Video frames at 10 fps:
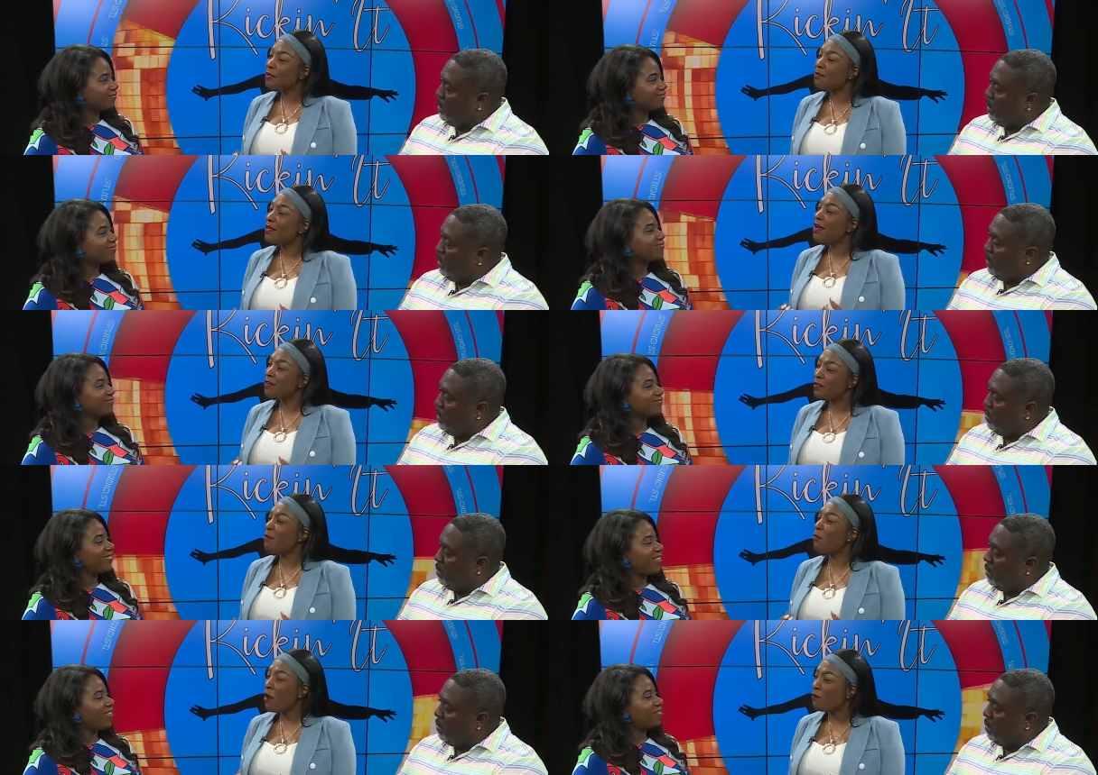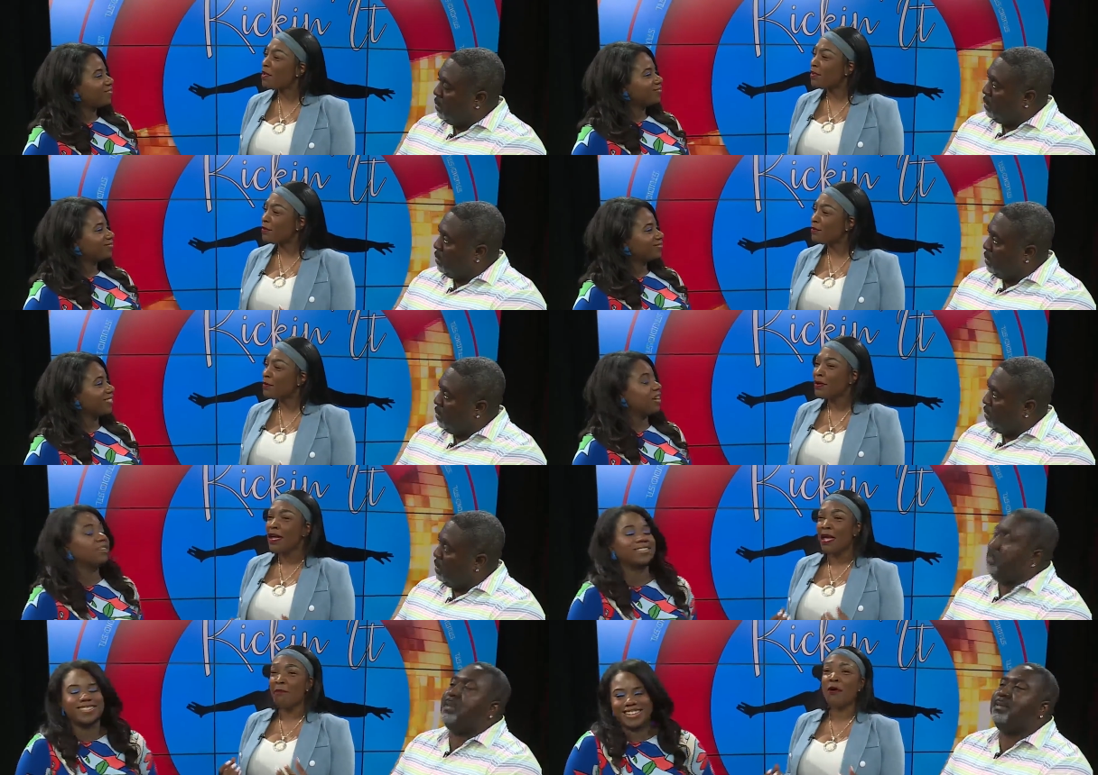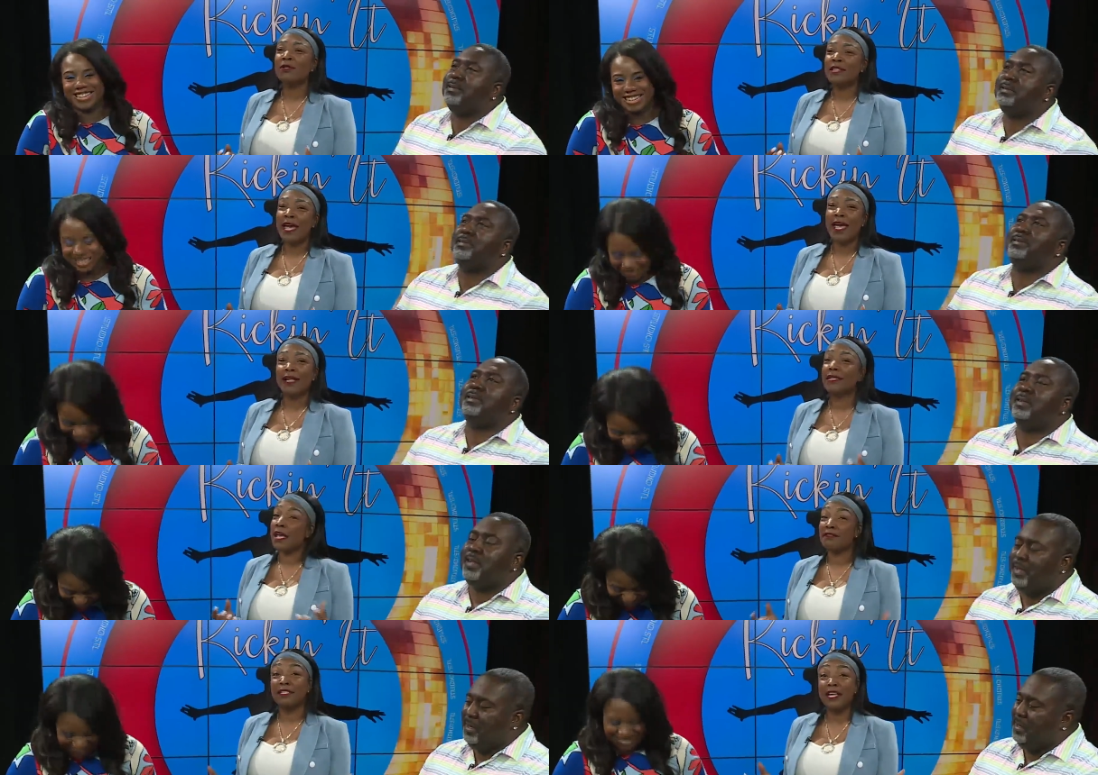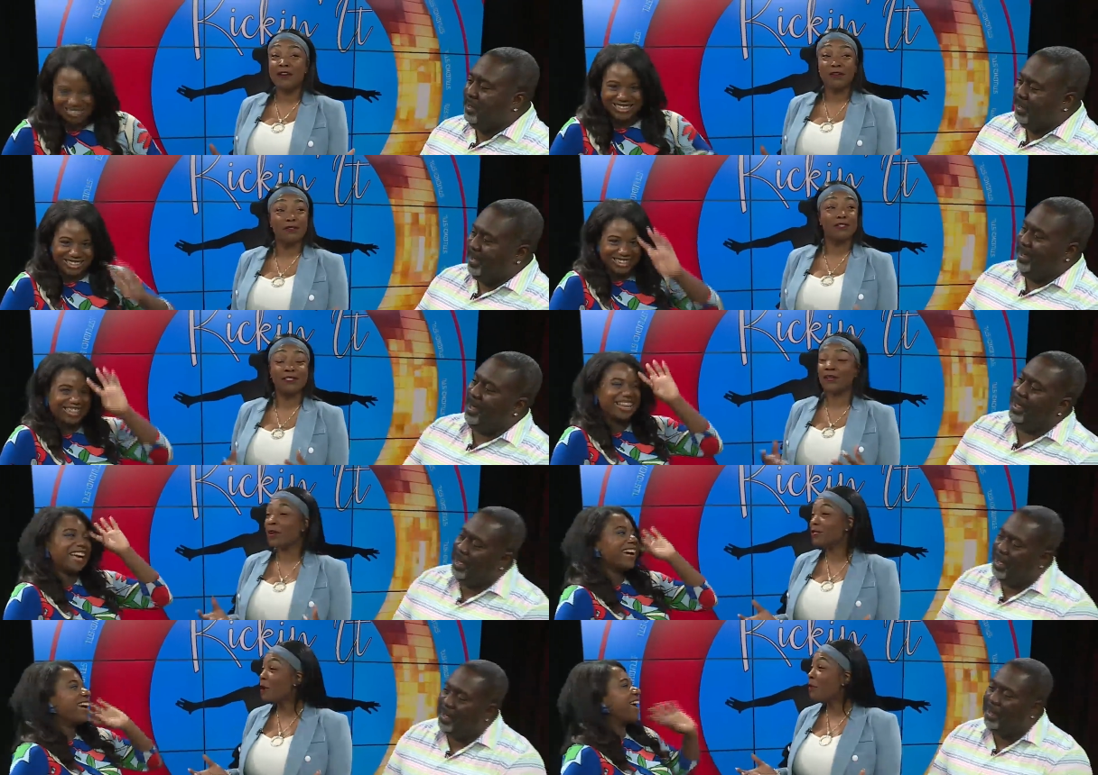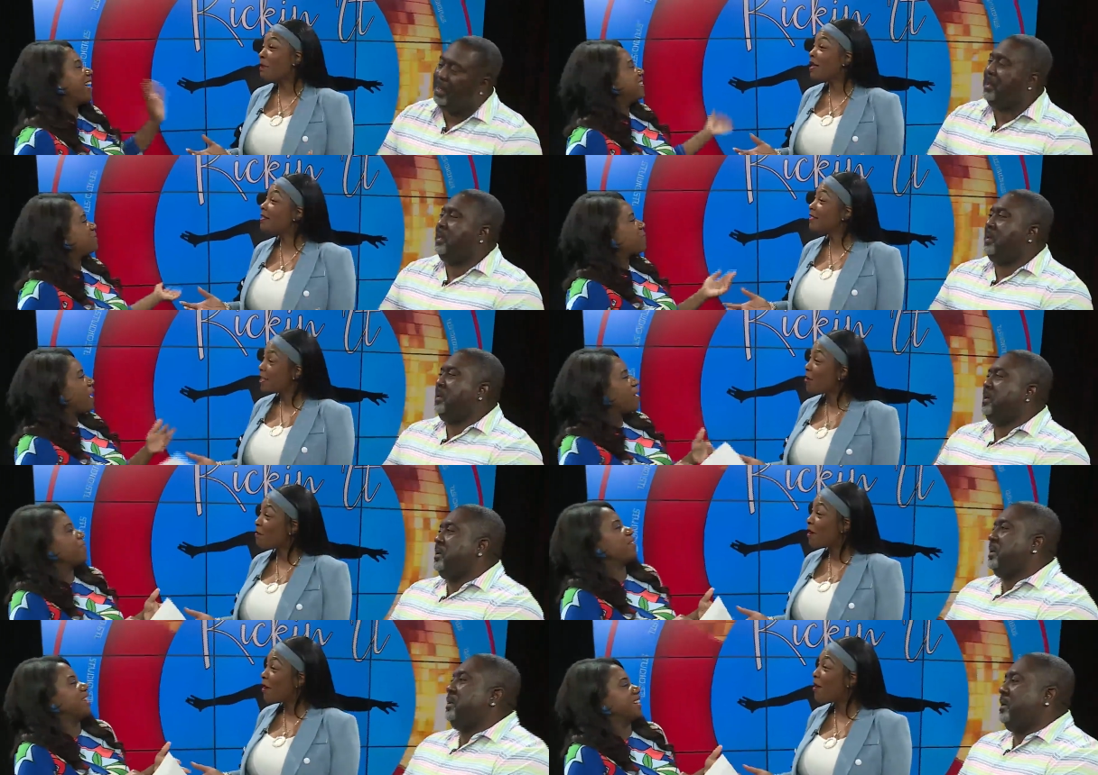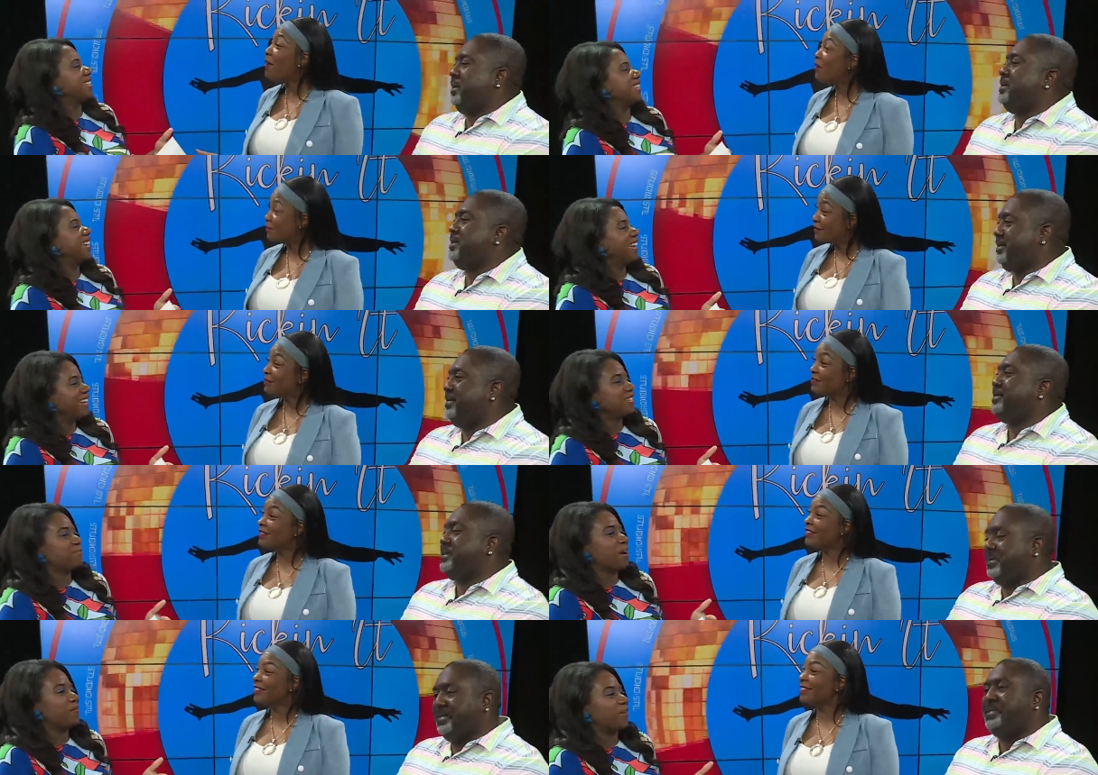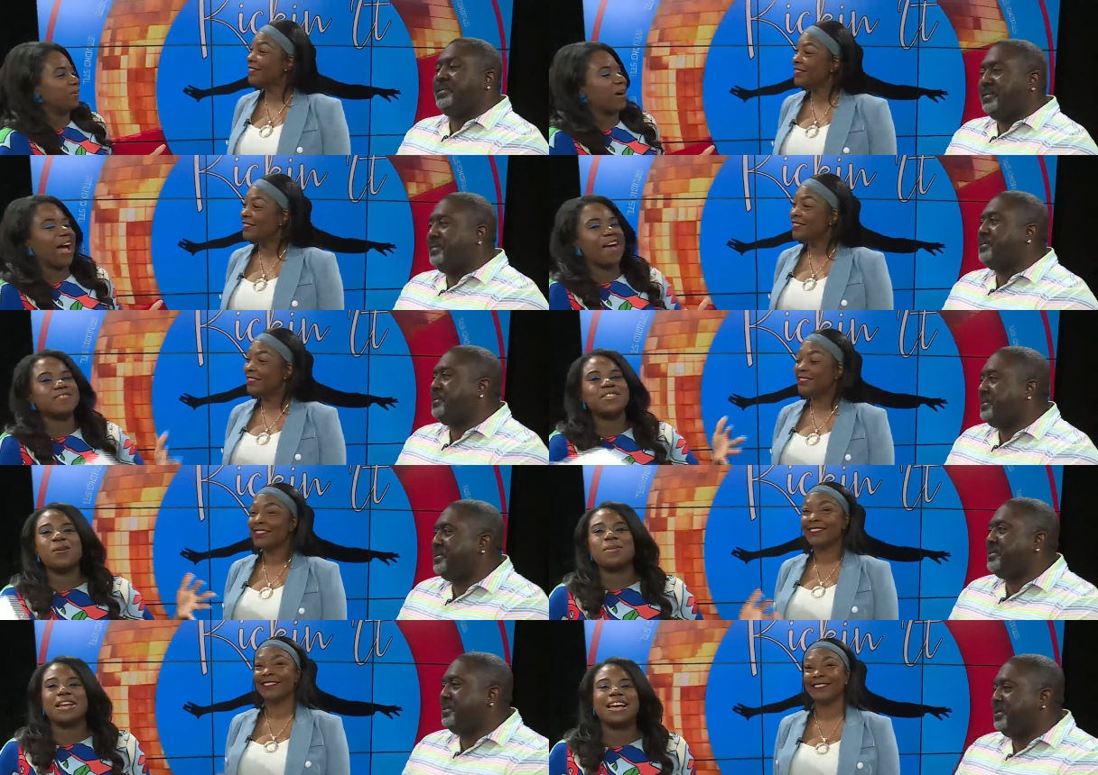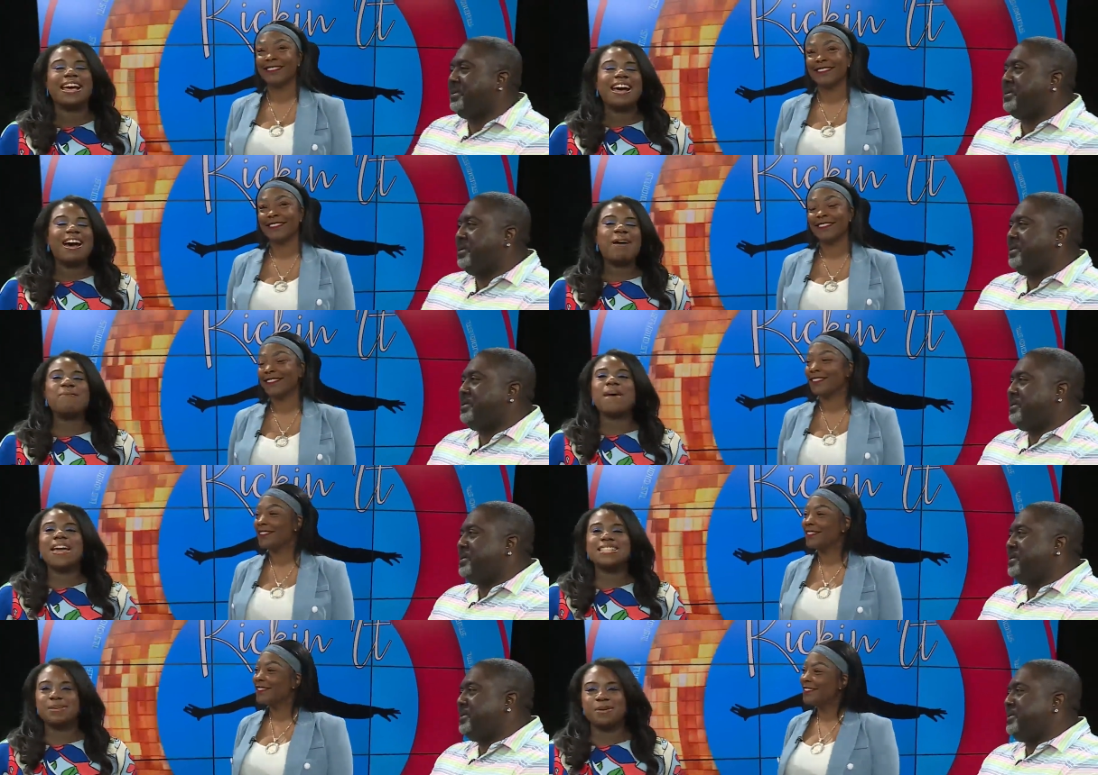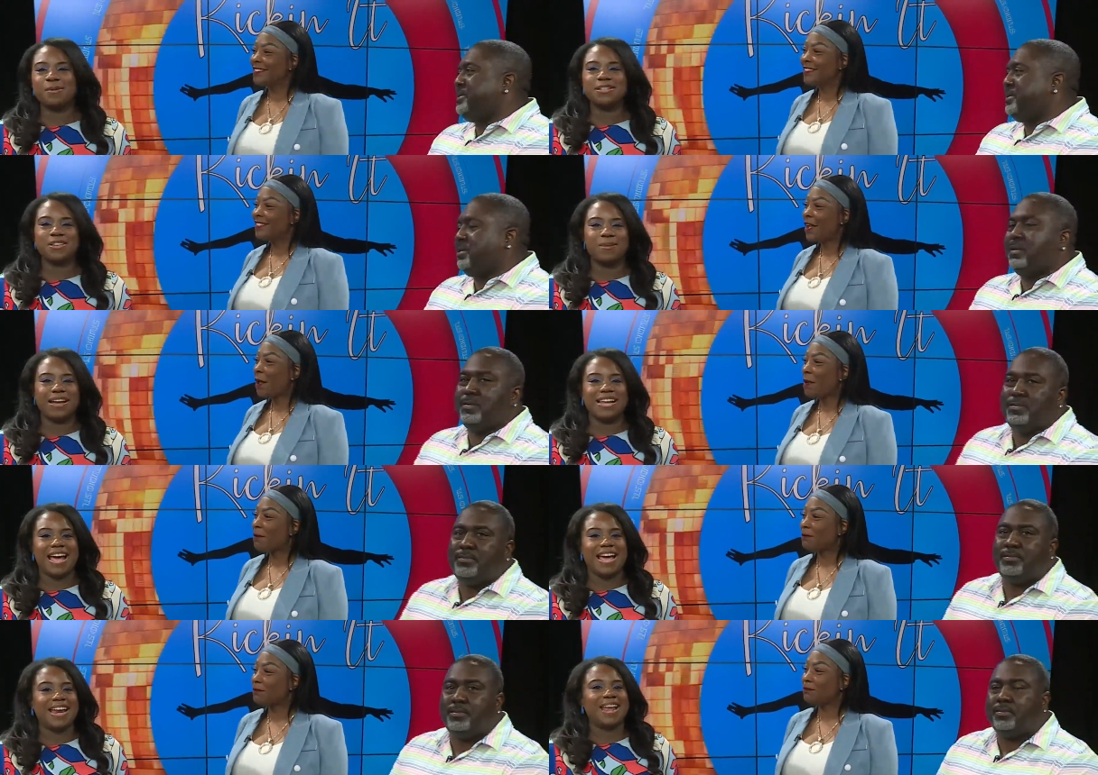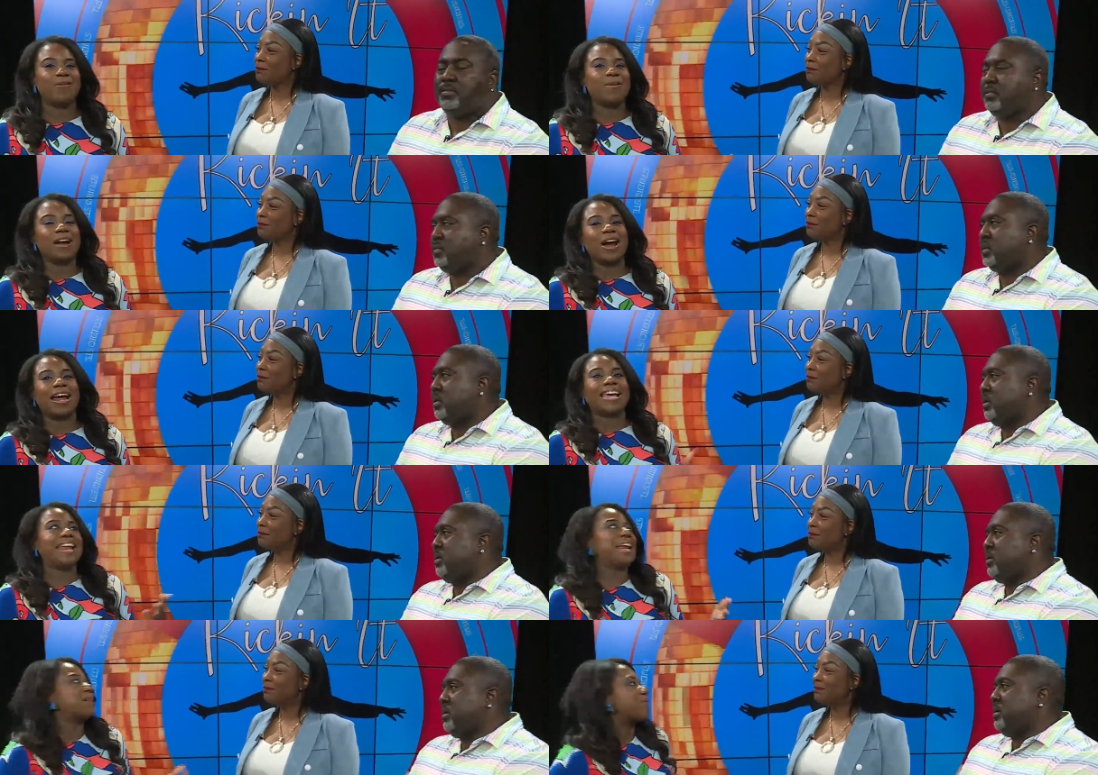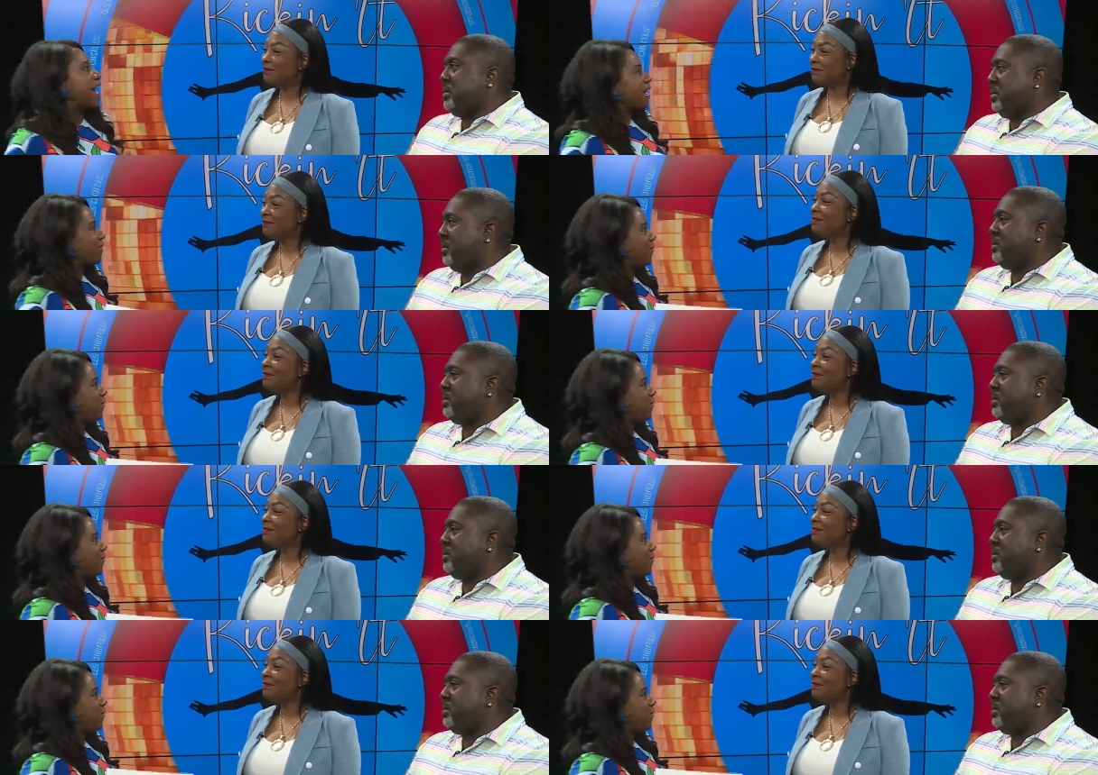Speaker 1: something other than barbecue. Yeah. And most dads have sneakers. So that's why we made this perfect. sneaker
Speaker 2: ball. It is perfect. Well, I have so many amazing memories of my dad, and we are getting ready